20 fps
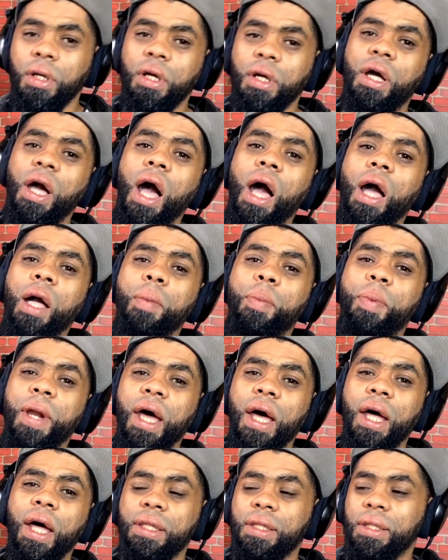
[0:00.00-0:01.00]
Cock,
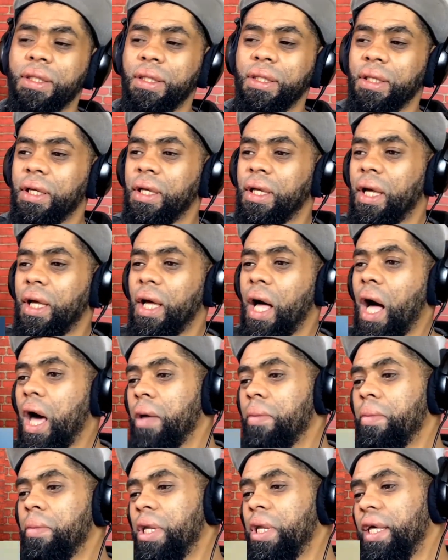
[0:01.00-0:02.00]
brat. I
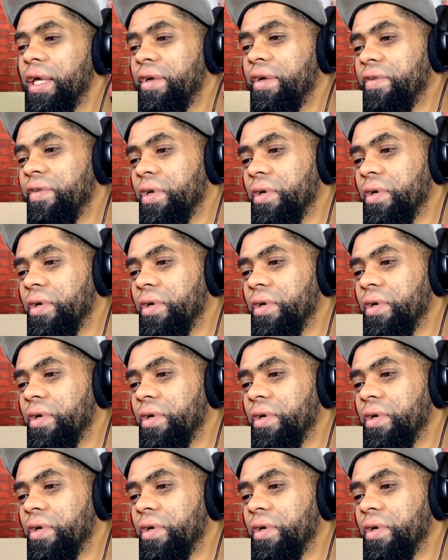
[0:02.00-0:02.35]
don't believe you.